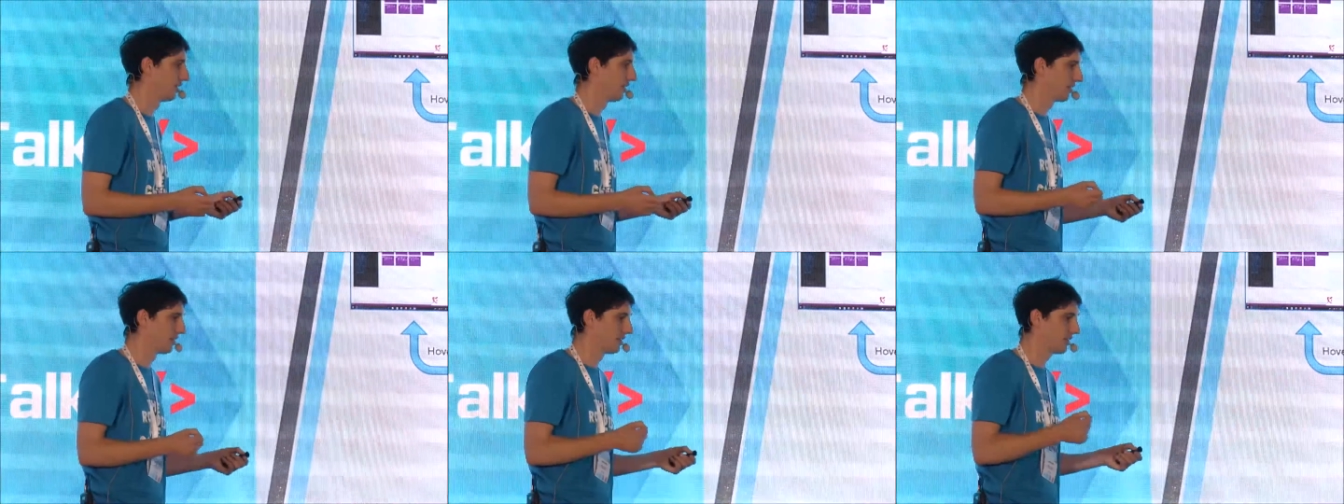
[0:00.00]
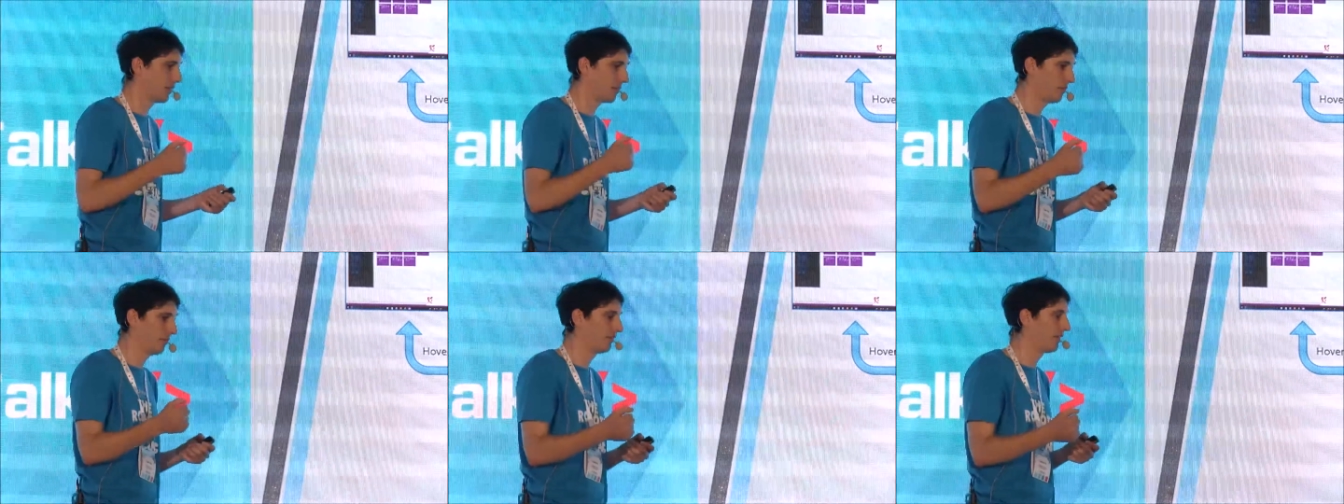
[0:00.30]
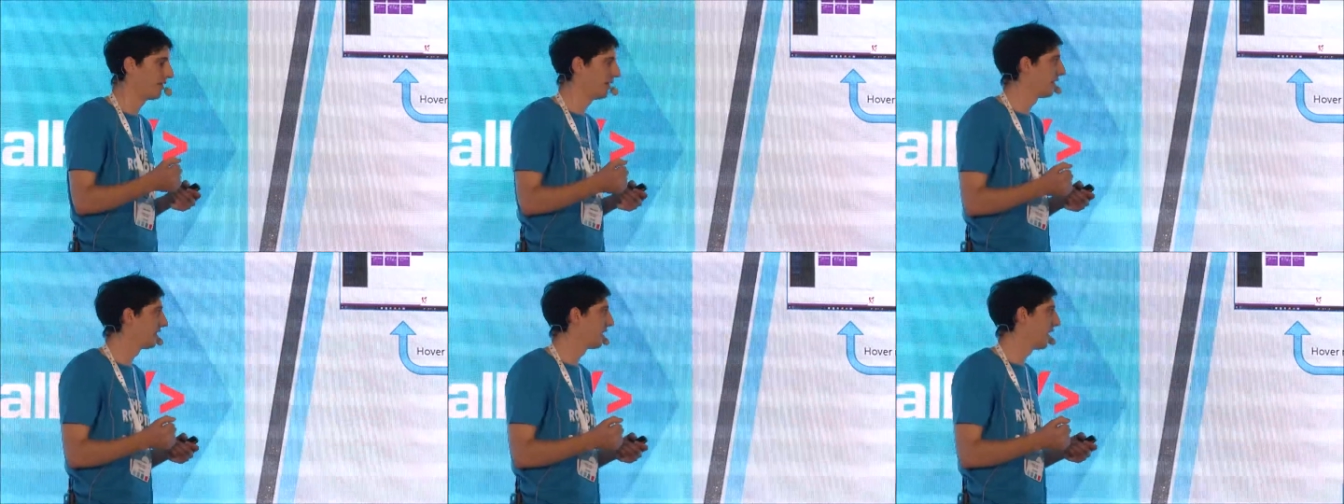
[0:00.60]
Some of the
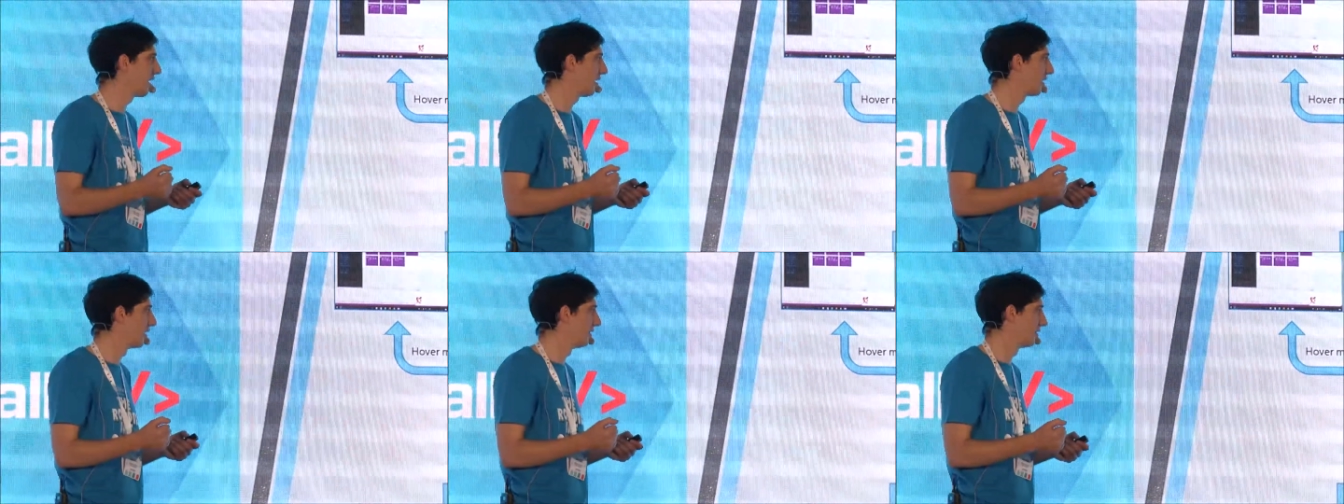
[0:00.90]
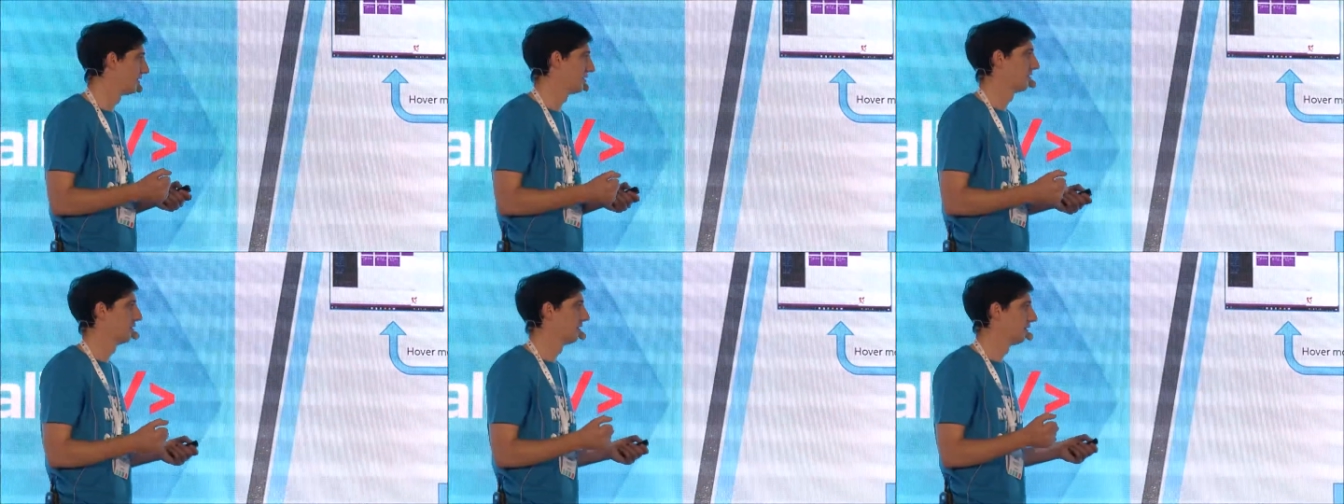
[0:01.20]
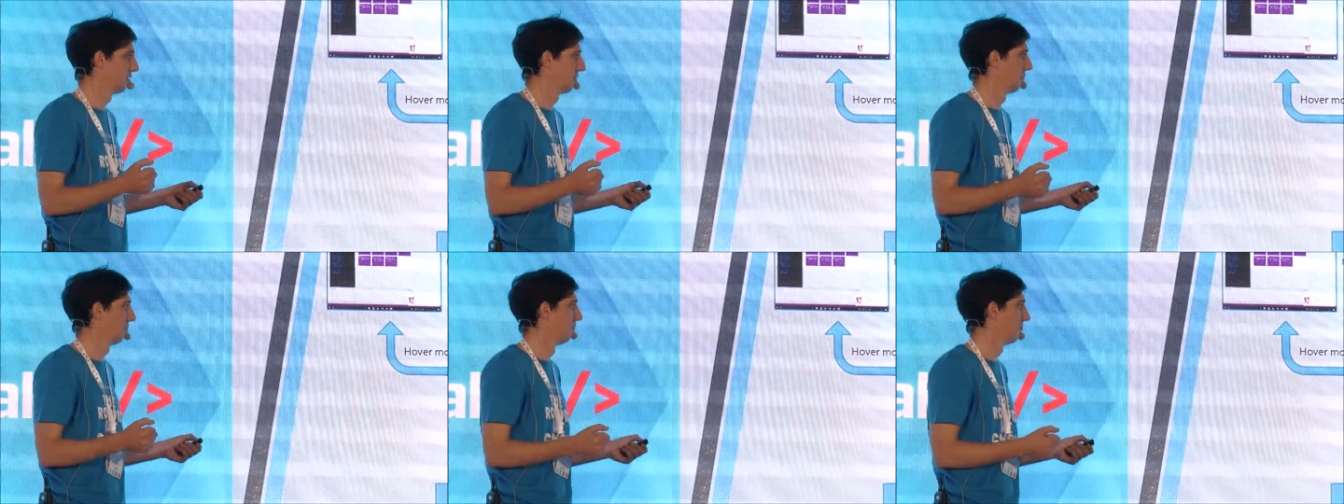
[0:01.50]
rectangles
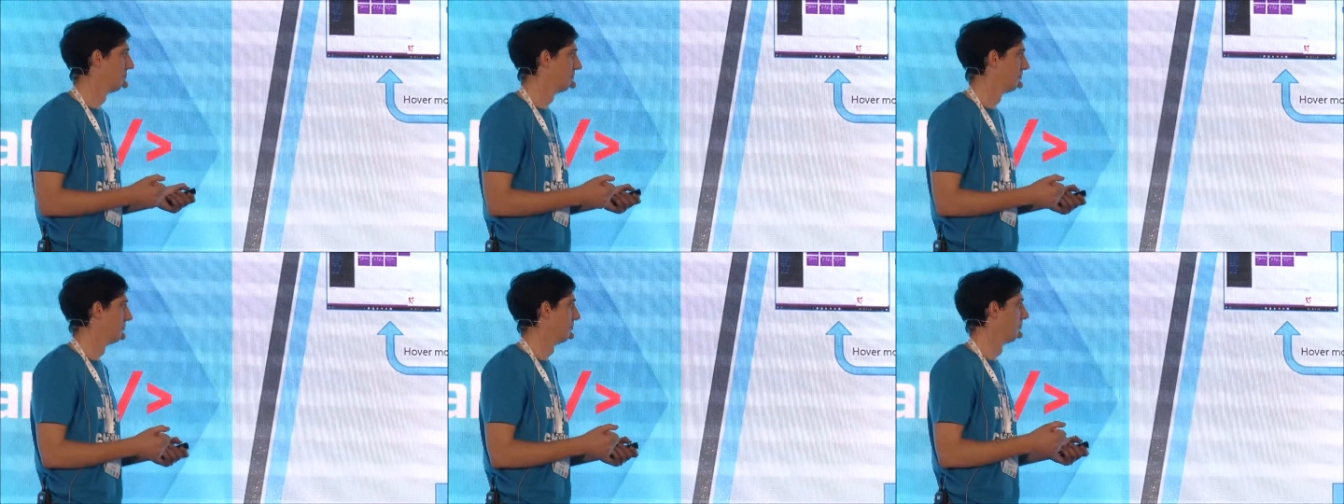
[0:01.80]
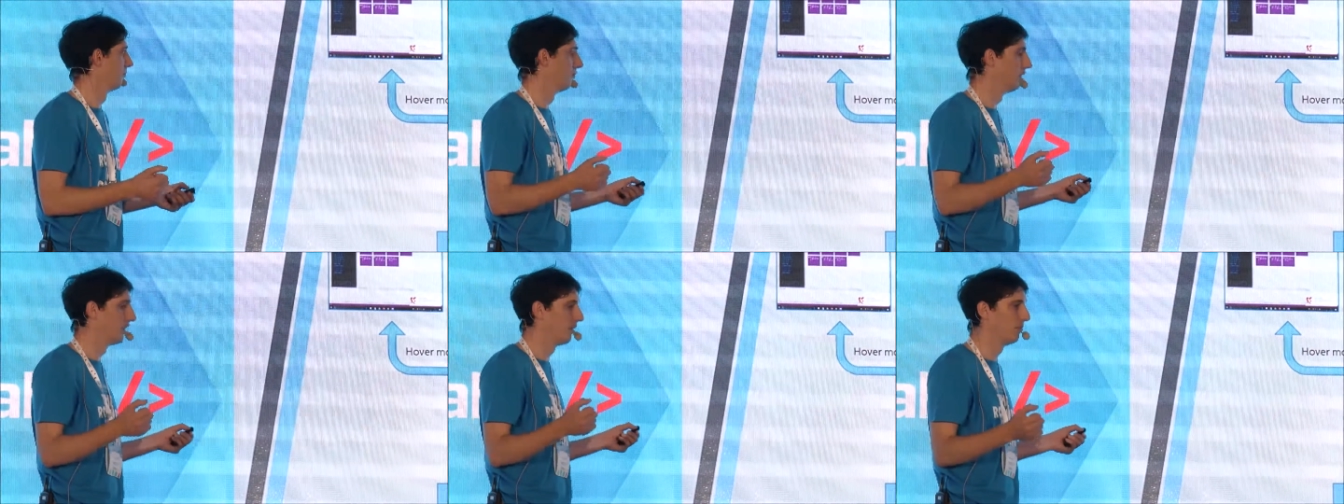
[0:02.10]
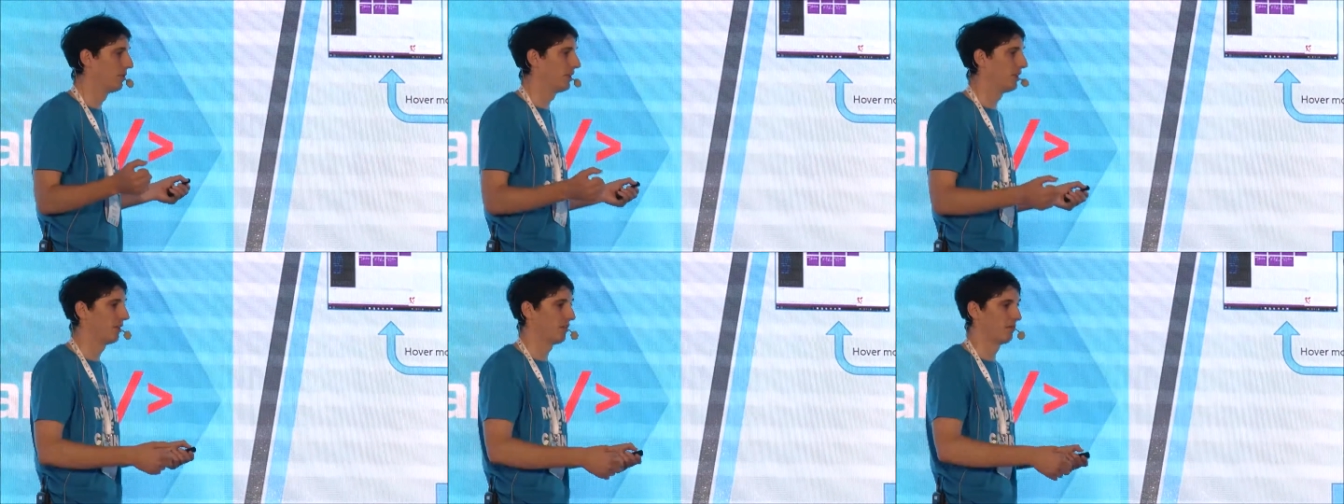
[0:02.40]
will
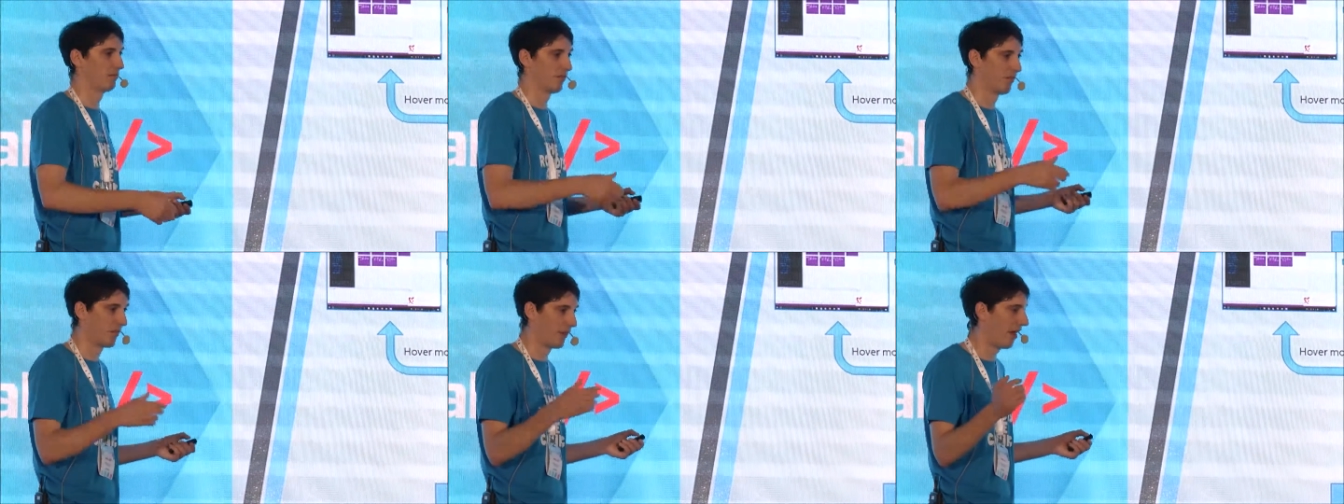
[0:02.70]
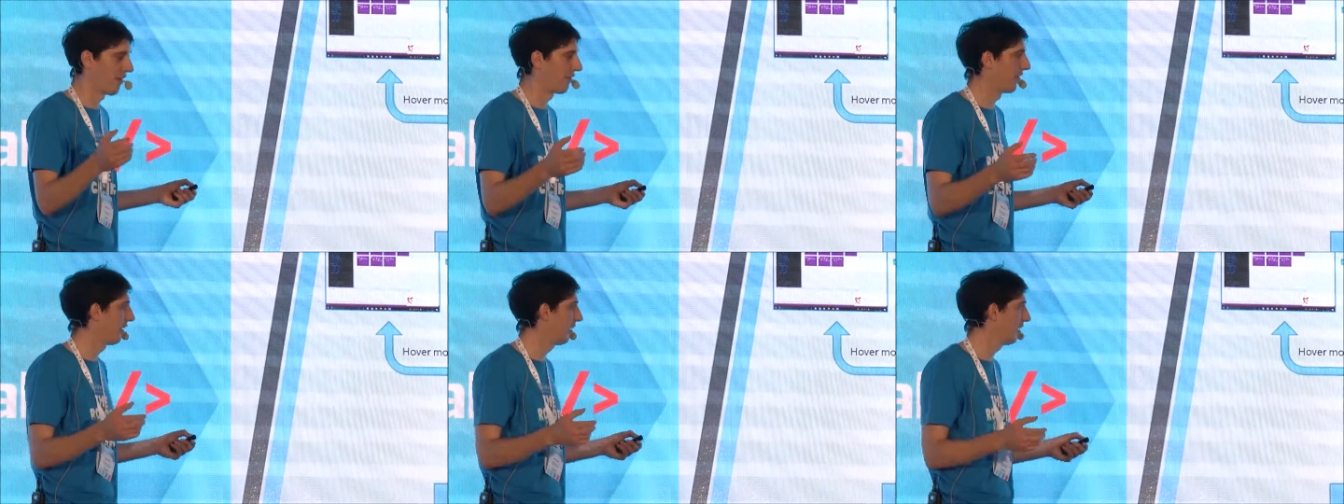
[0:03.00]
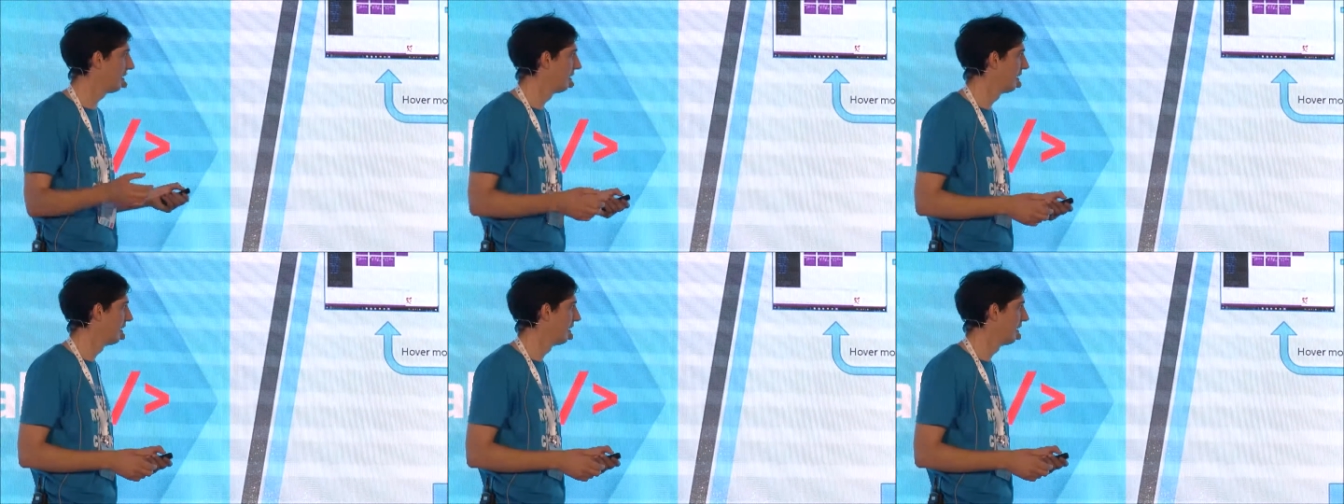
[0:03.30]
be nothing,